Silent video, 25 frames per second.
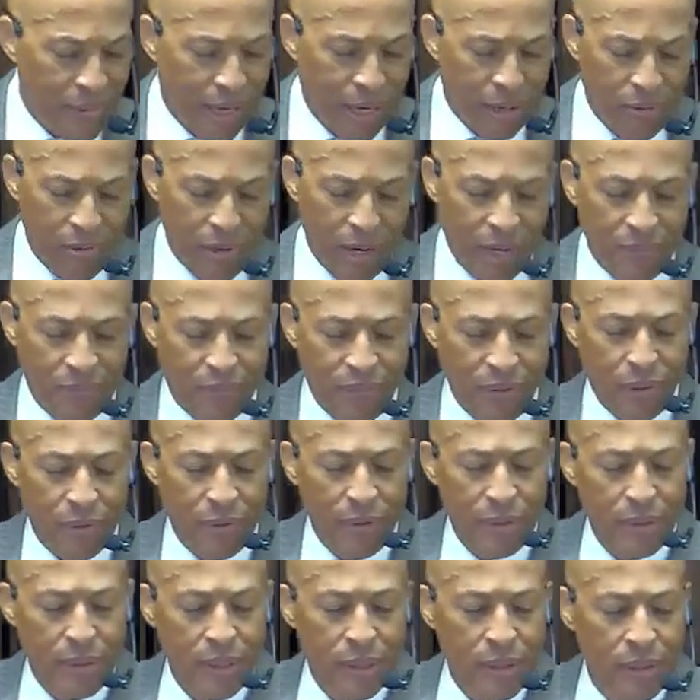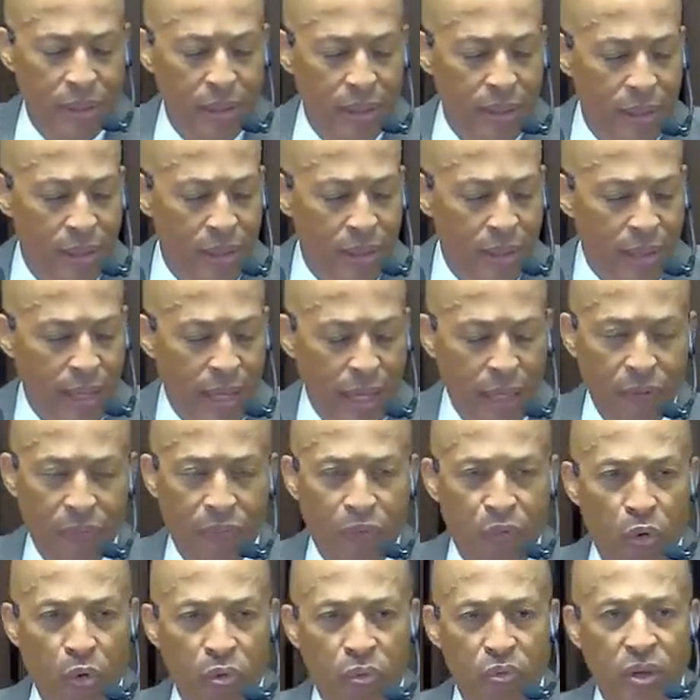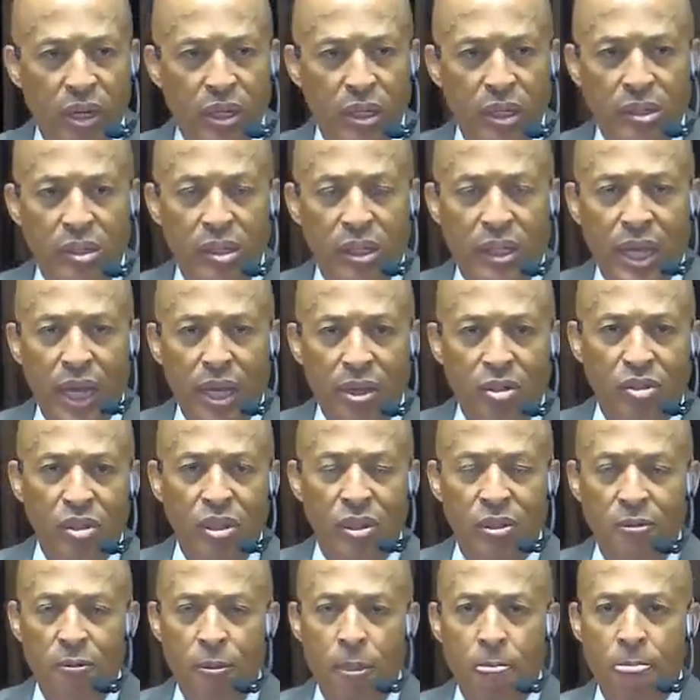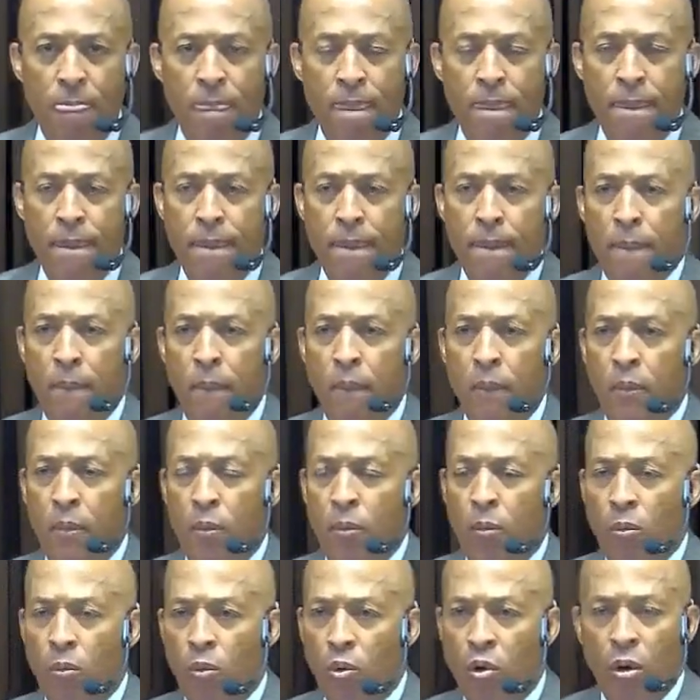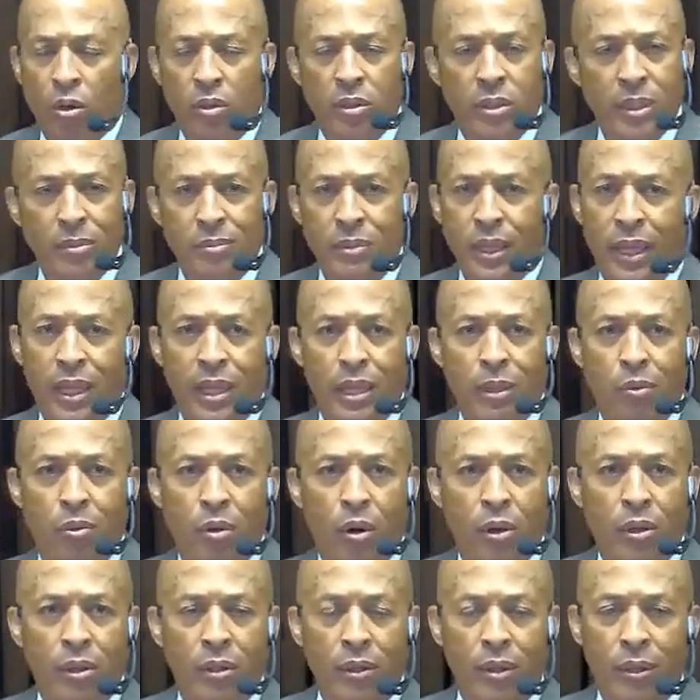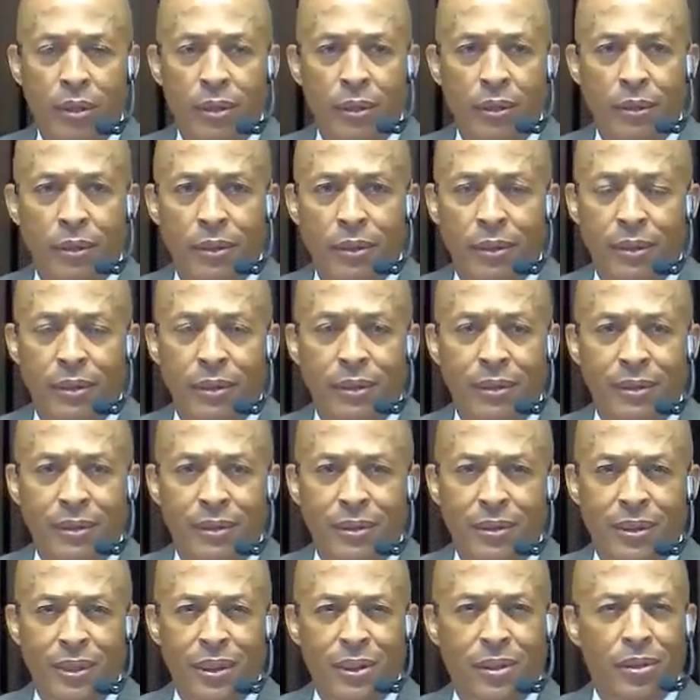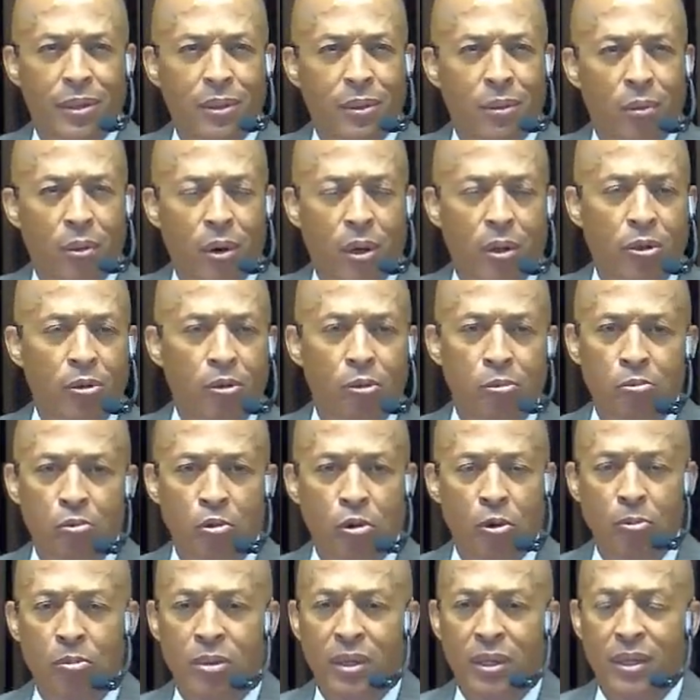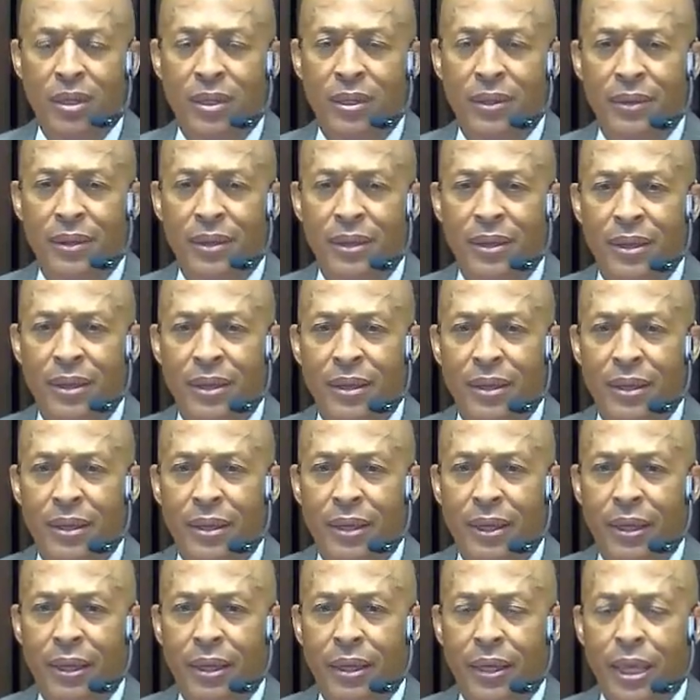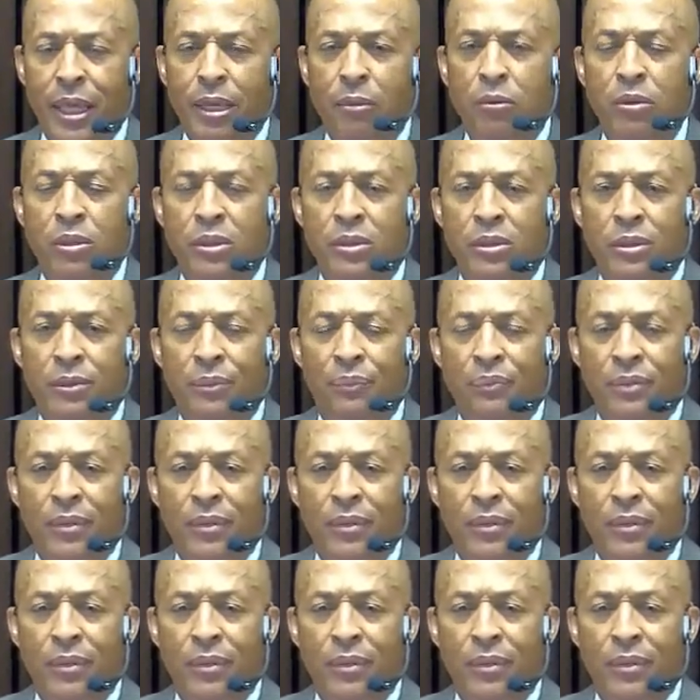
in my grandfather. He didn't had a fourth grade education. Worked seemed like he worked he couldn't work no more, but he was